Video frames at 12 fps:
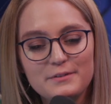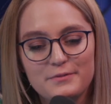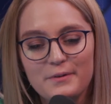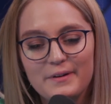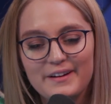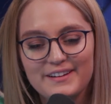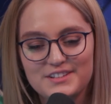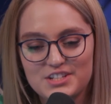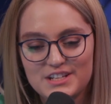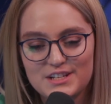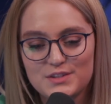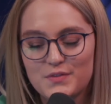for.
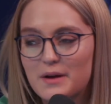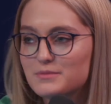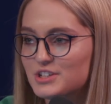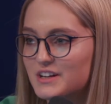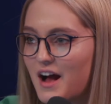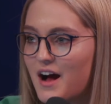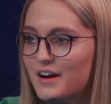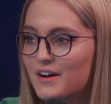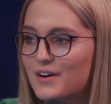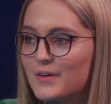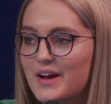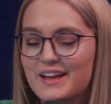She's from
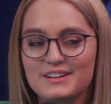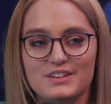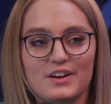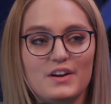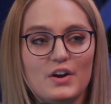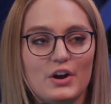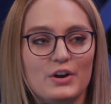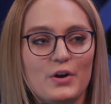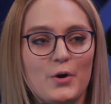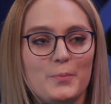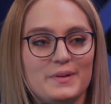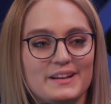Chicago, and her
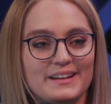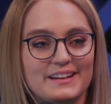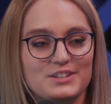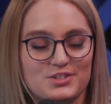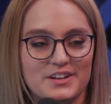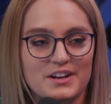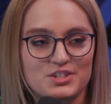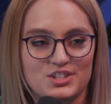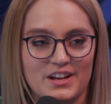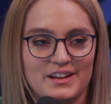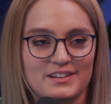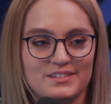opening
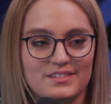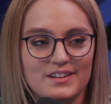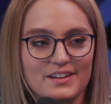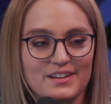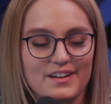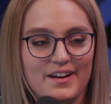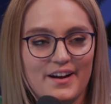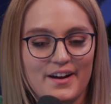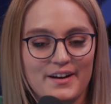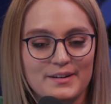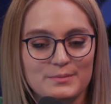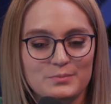introduction
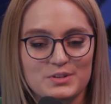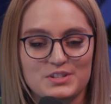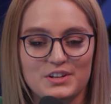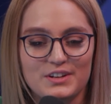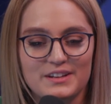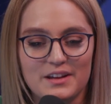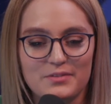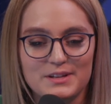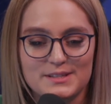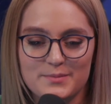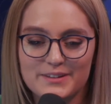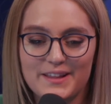was her giving
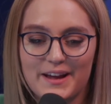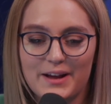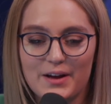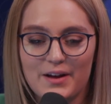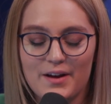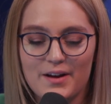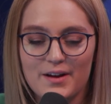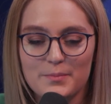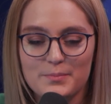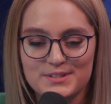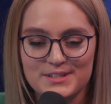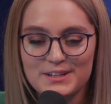someone like a
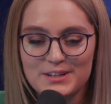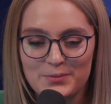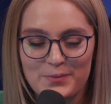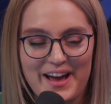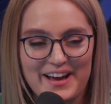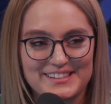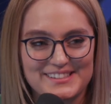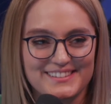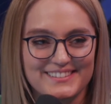Brazilian wax.